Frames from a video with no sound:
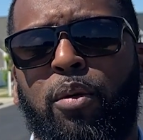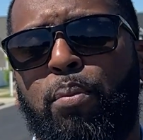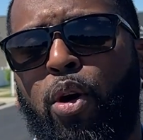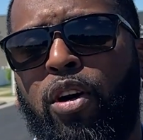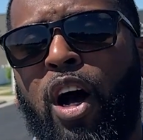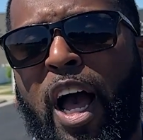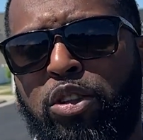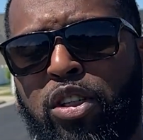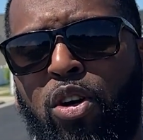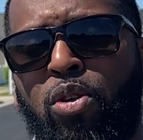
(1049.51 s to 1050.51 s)
per
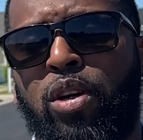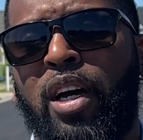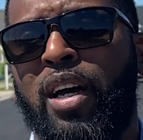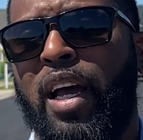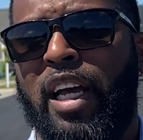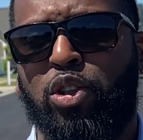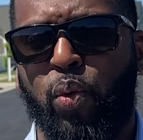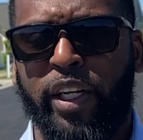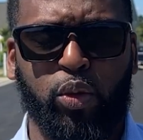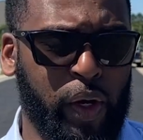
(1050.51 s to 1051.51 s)
household in
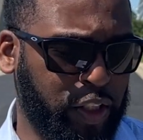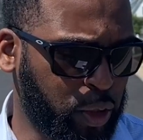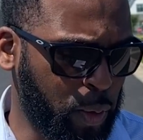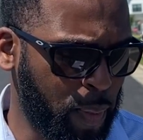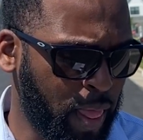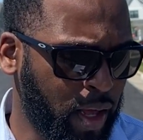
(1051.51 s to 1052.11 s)
2022.